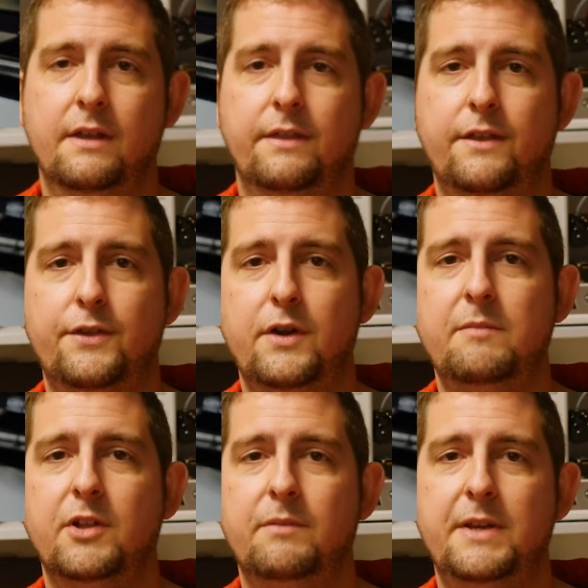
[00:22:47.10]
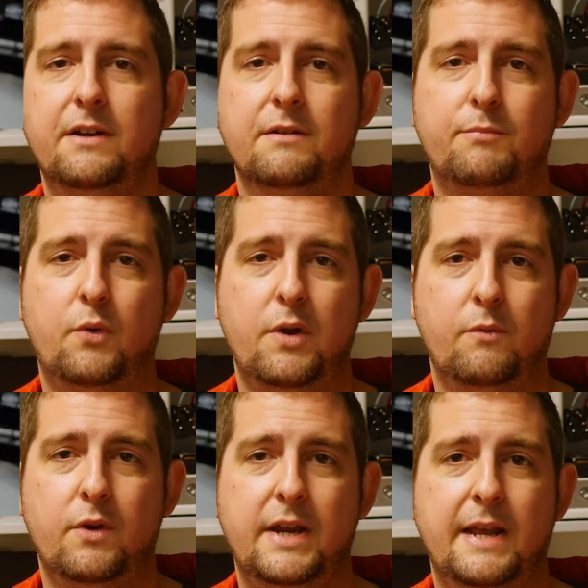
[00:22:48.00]
The 30mm
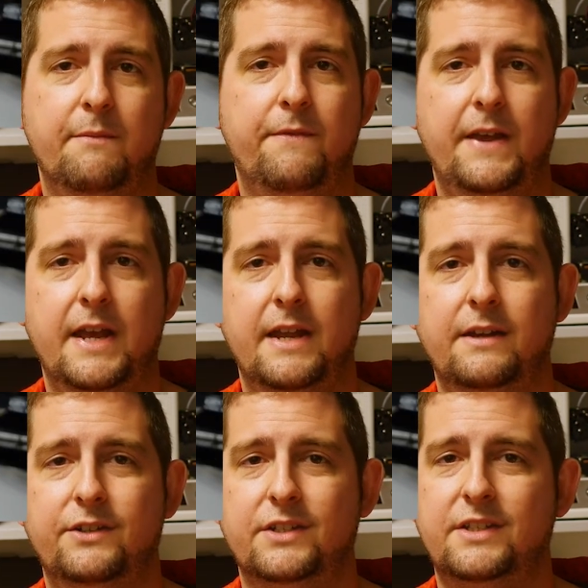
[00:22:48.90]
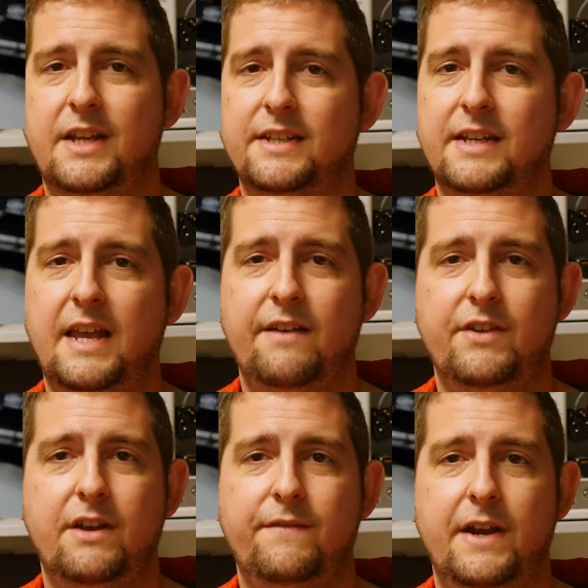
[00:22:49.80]
0.1 amp fan just doesn't have
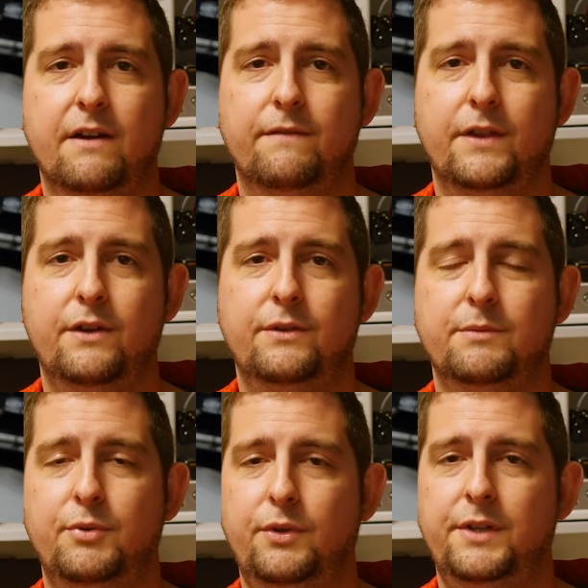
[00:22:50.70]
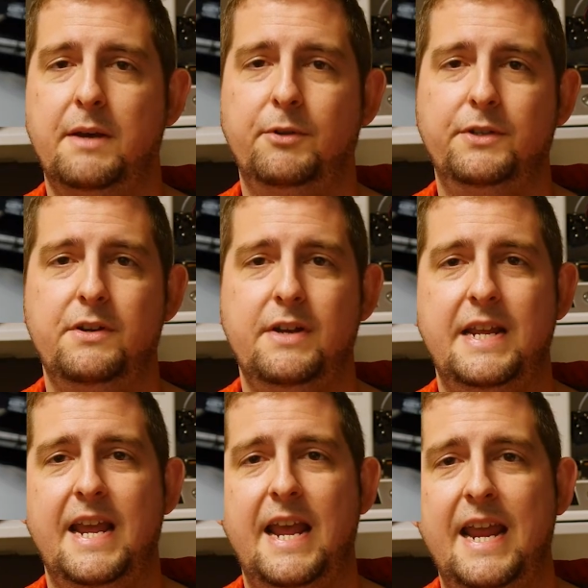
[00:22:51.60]
enough airflow to pull double duty,
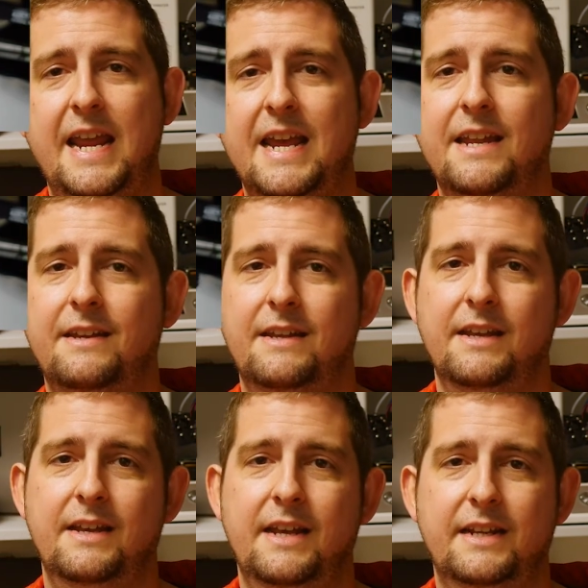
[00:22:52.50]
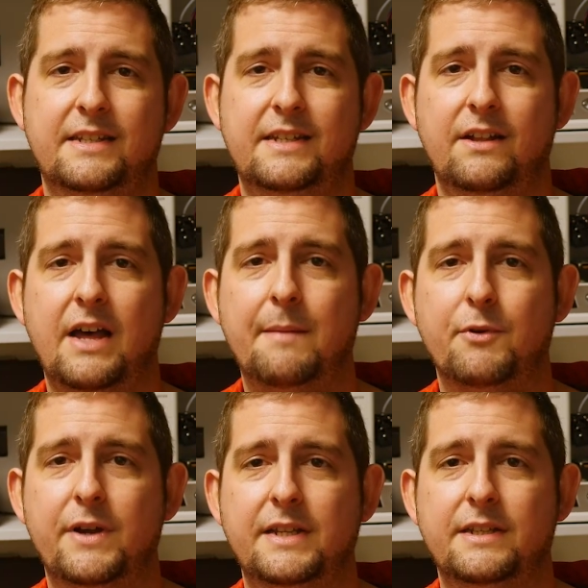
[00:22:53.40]
and it still
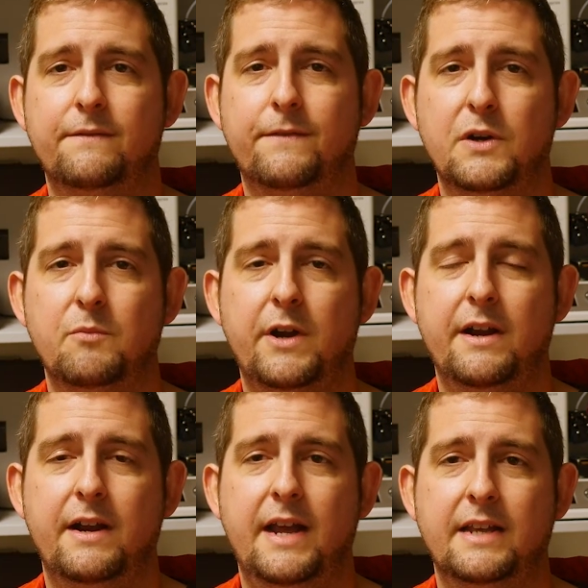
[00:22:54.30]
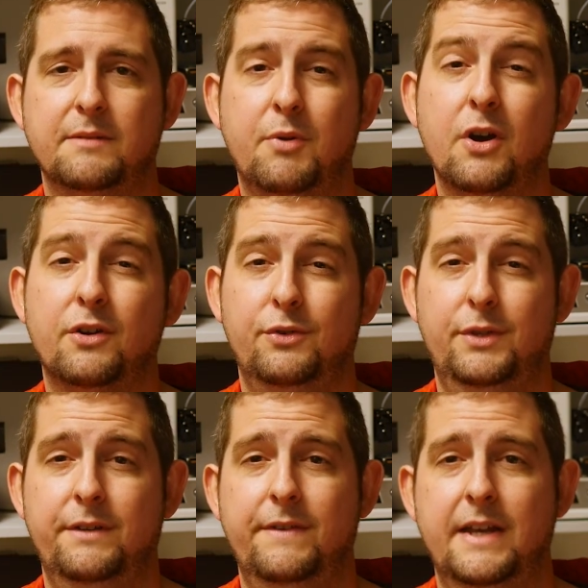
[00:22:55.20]
operates in firmware as a part
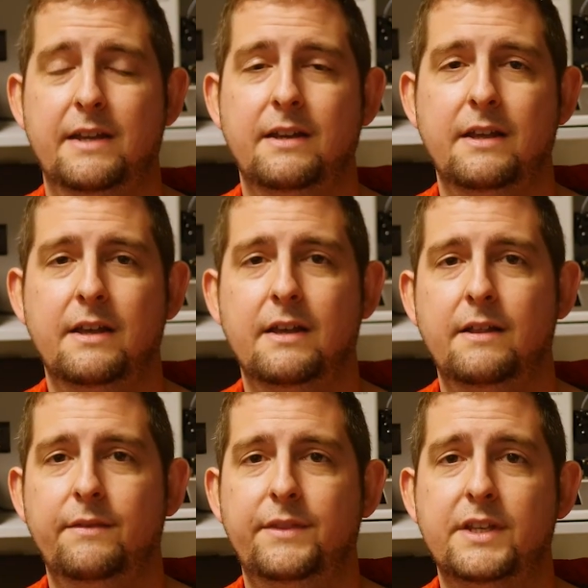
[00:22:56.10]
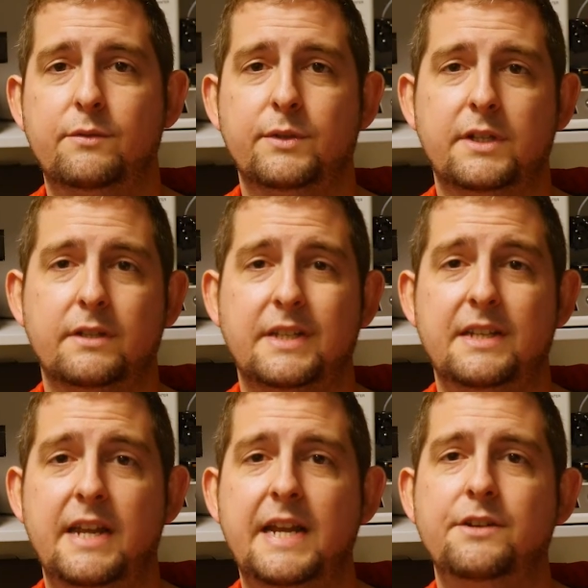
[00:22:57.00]
cooling fan. This results in
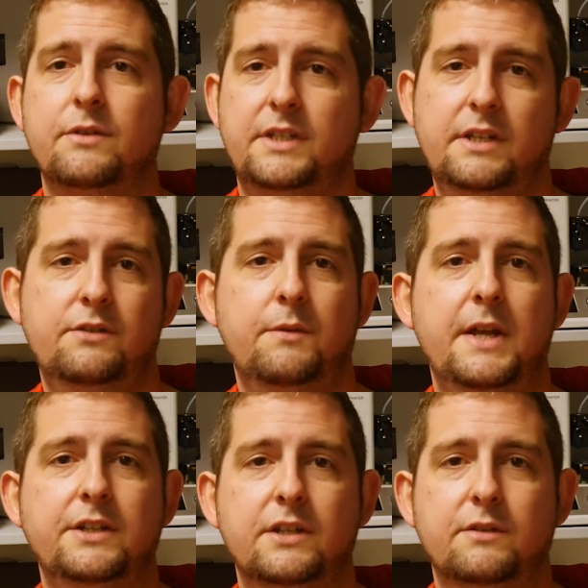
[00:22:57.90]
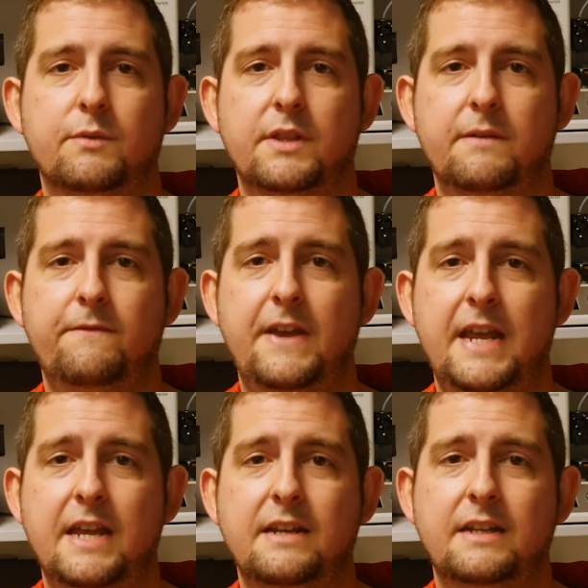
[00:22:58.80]
dangerous situations where the
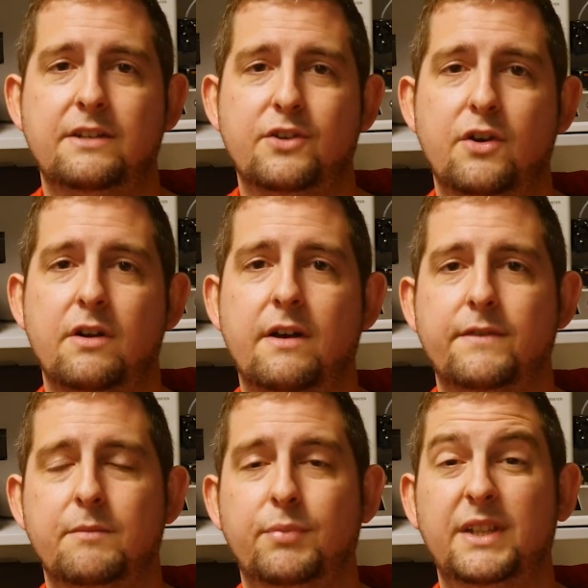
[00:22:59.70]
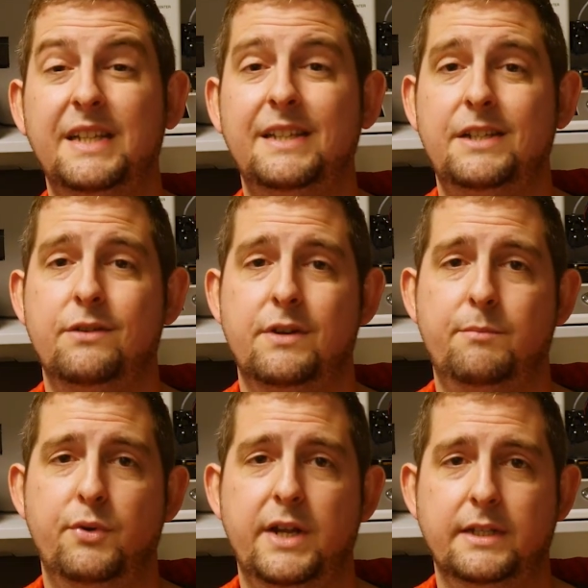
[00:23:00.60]
fan can turn off completely during
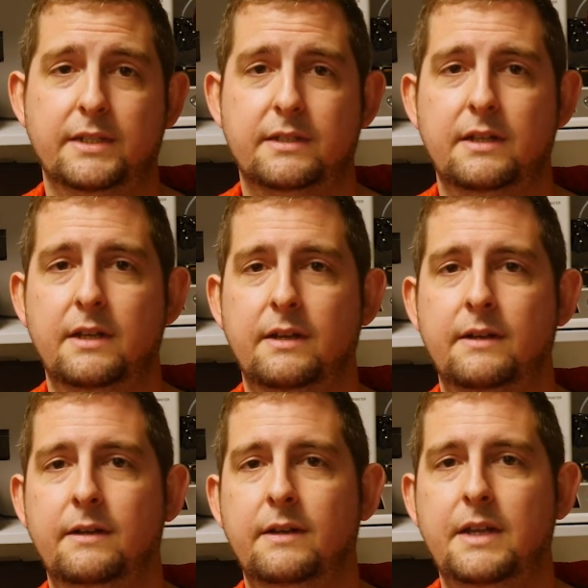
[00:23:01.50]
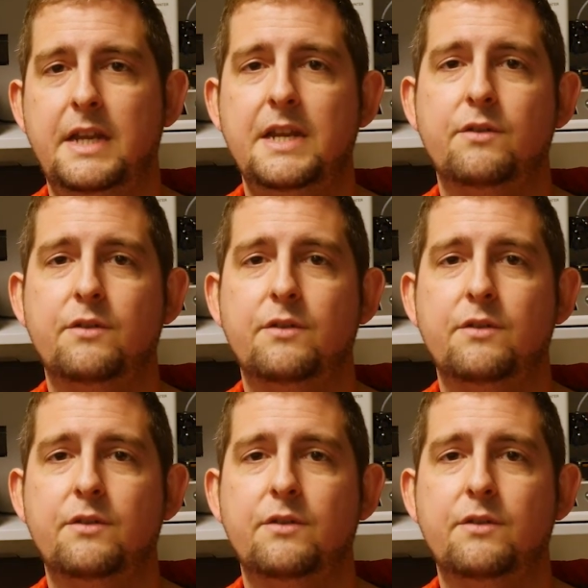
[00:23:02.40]
prints. Heat